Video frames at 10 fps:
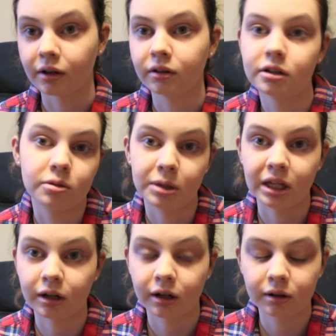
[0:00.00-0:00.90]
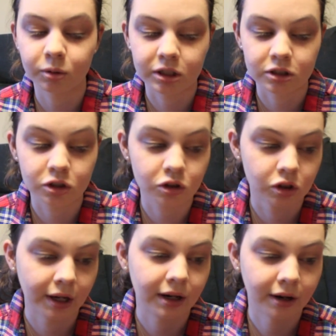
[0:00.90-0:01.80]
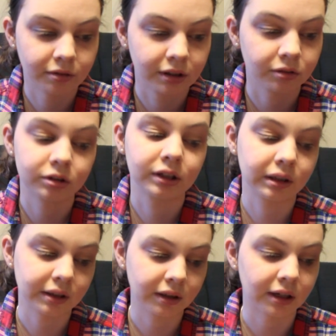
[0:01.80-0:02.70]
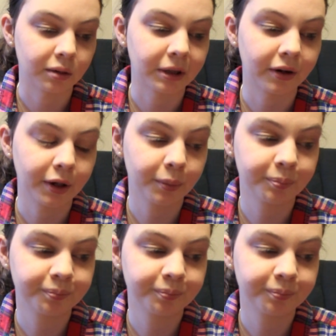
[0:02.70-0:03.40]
tell that there's pink in it, which is great. I really, really like that about it.